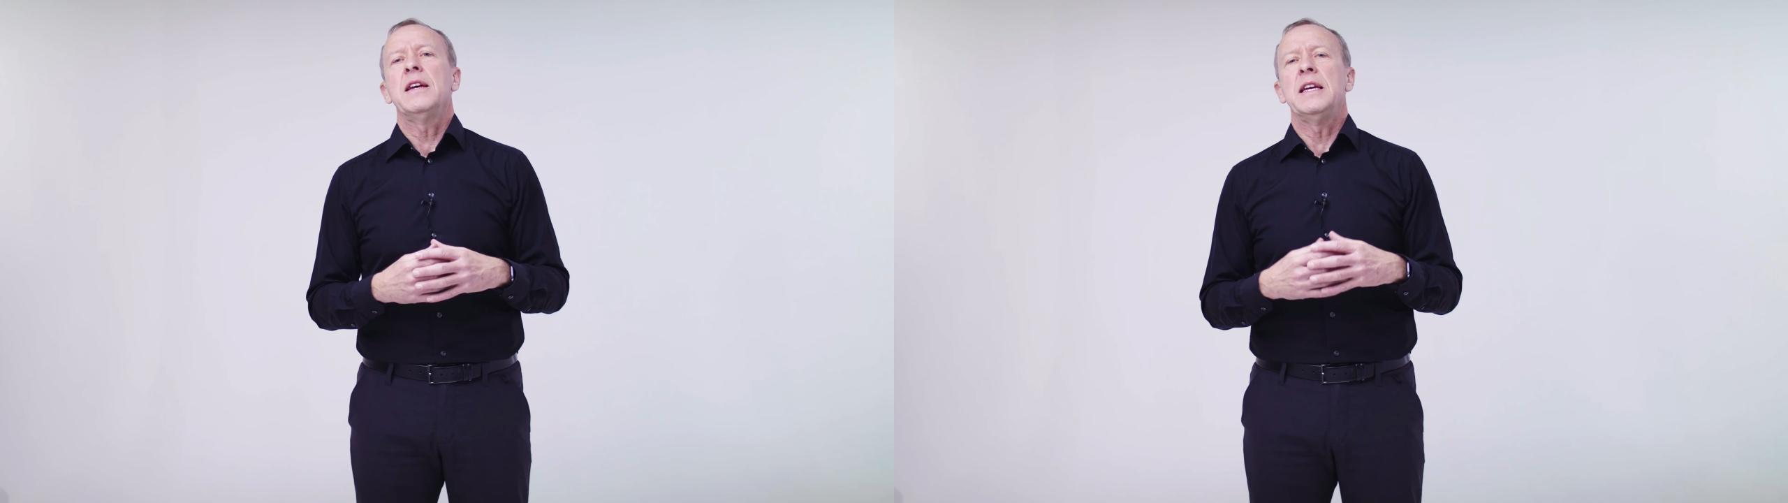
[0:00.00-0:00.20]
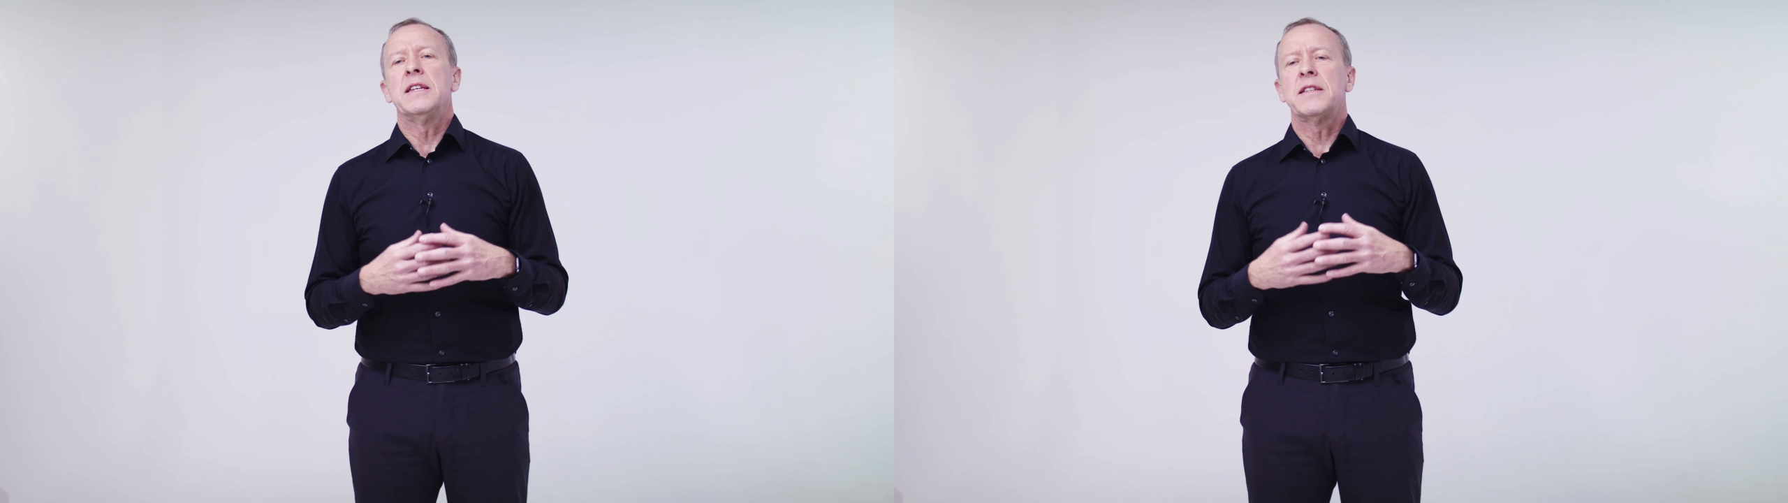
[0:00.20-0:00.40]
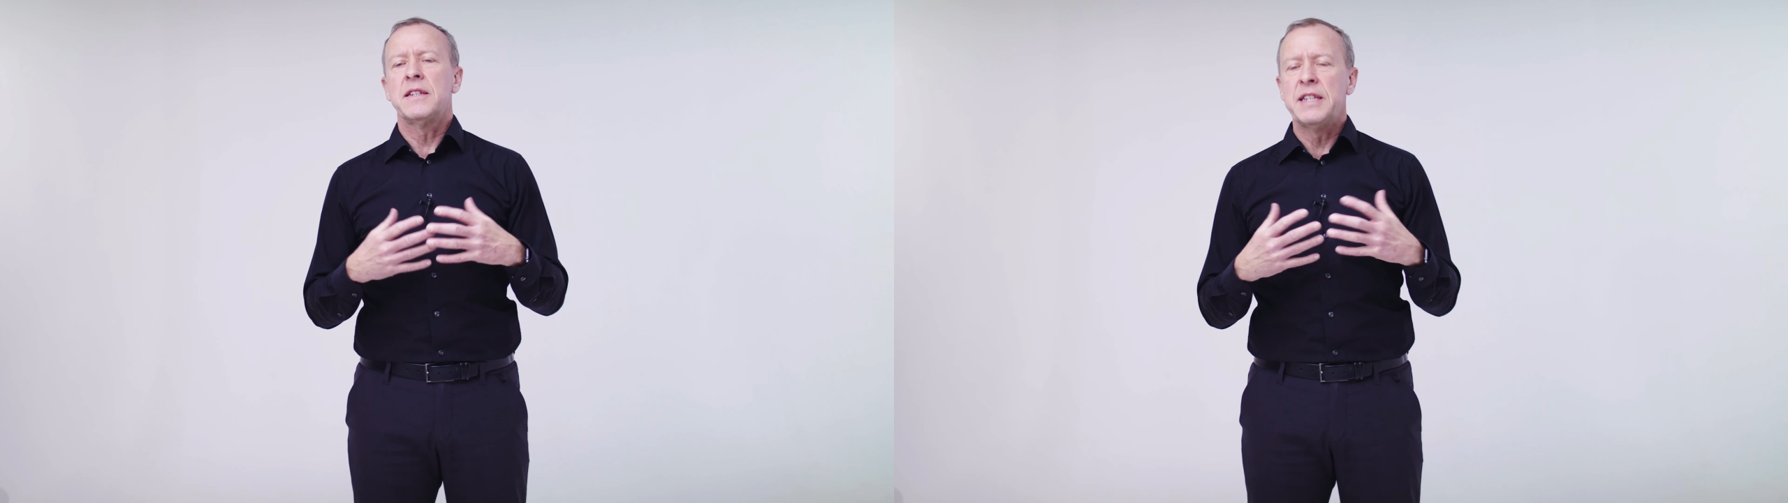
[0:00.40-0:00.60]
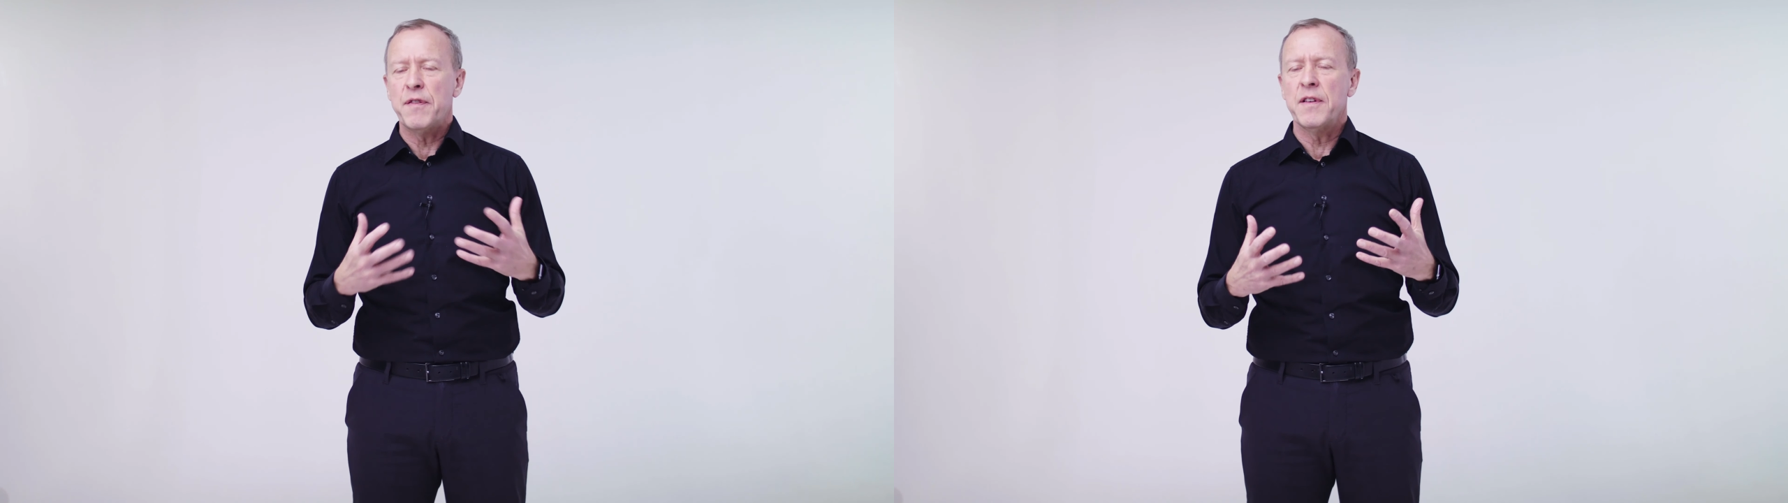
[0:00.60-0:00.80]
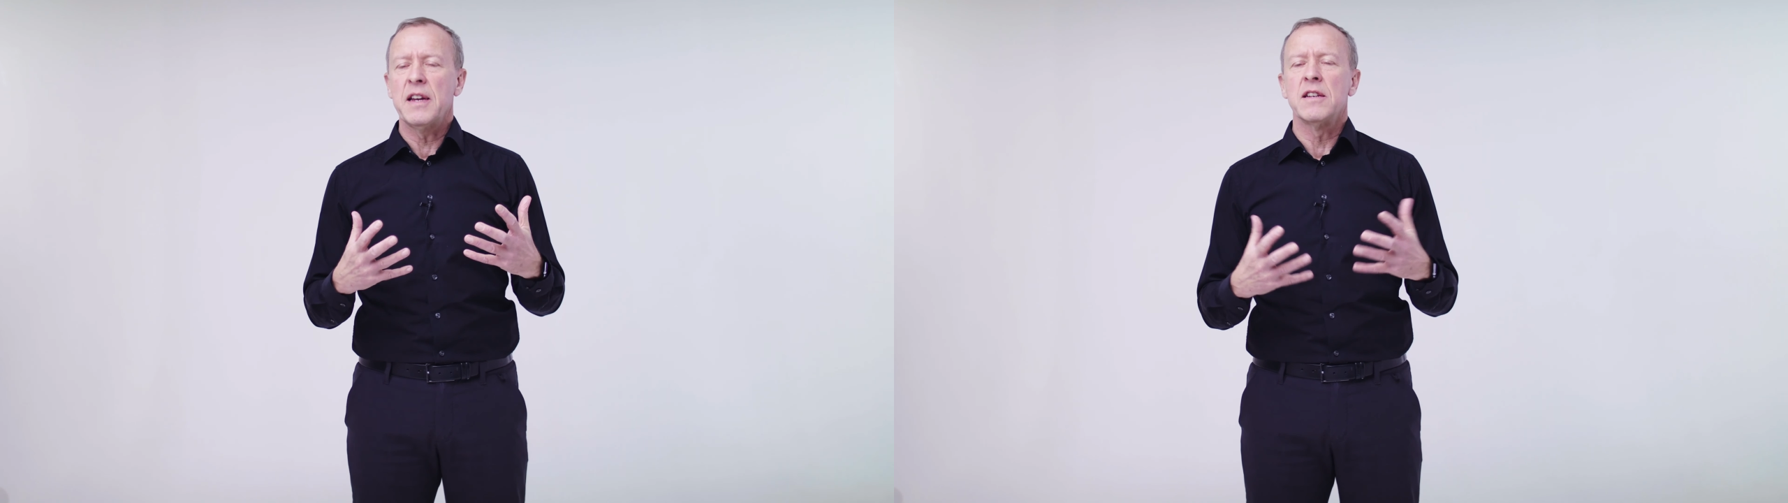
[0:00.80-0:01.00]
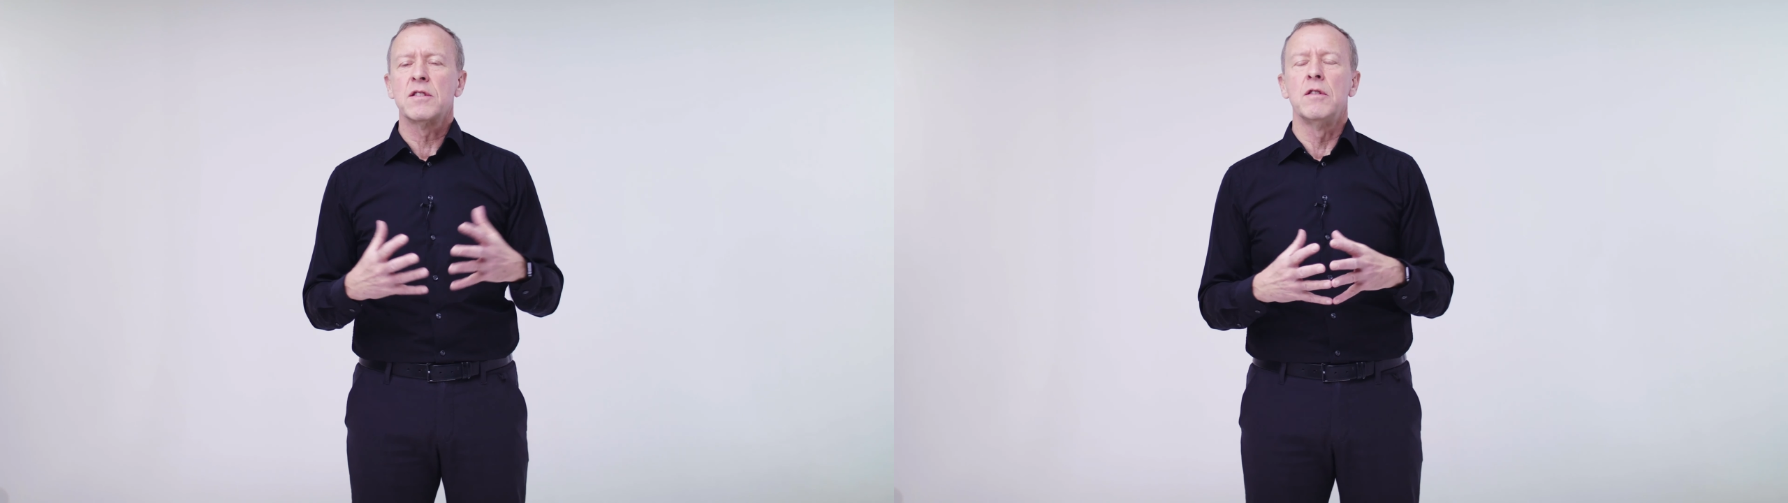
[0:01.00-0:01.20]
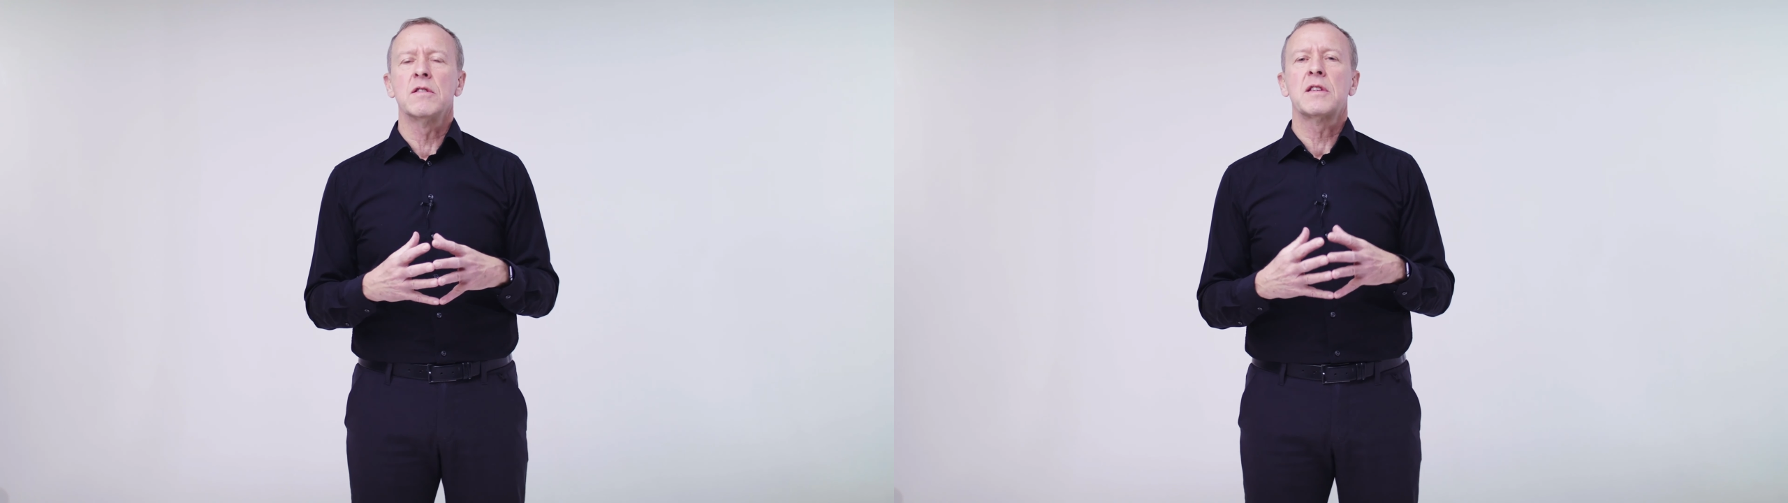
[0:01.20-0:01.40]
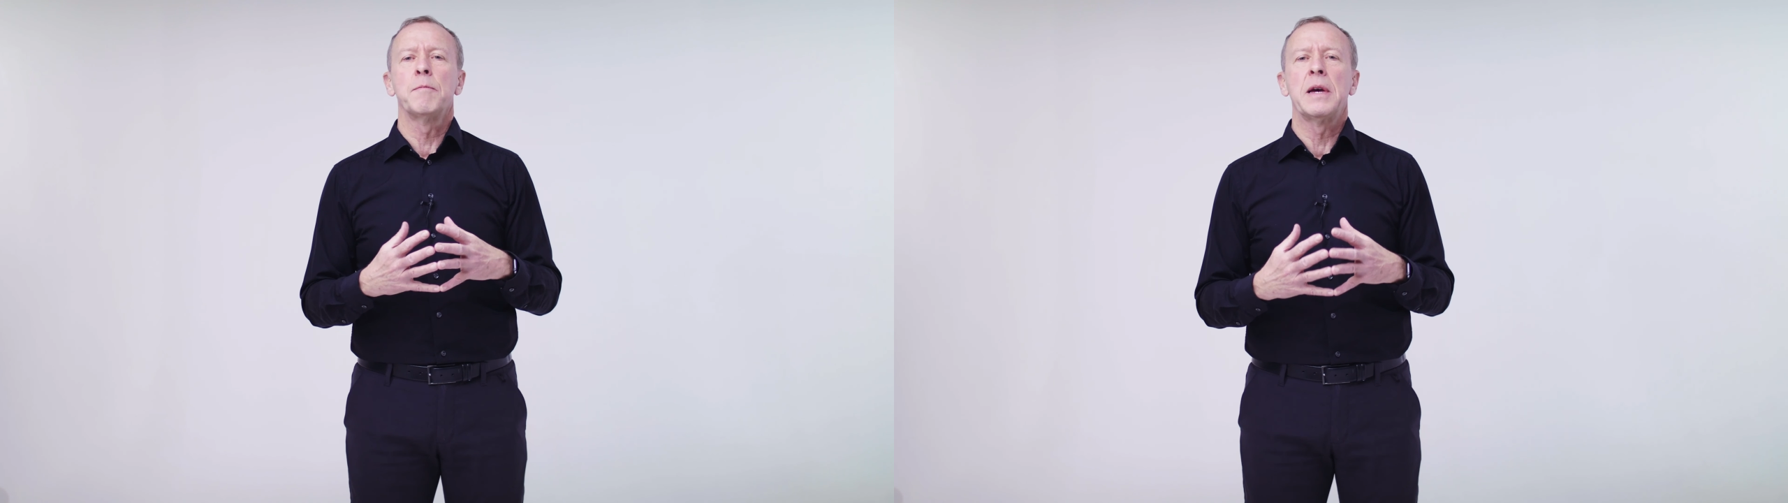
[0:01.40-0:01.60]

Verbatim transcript: is definitely a source that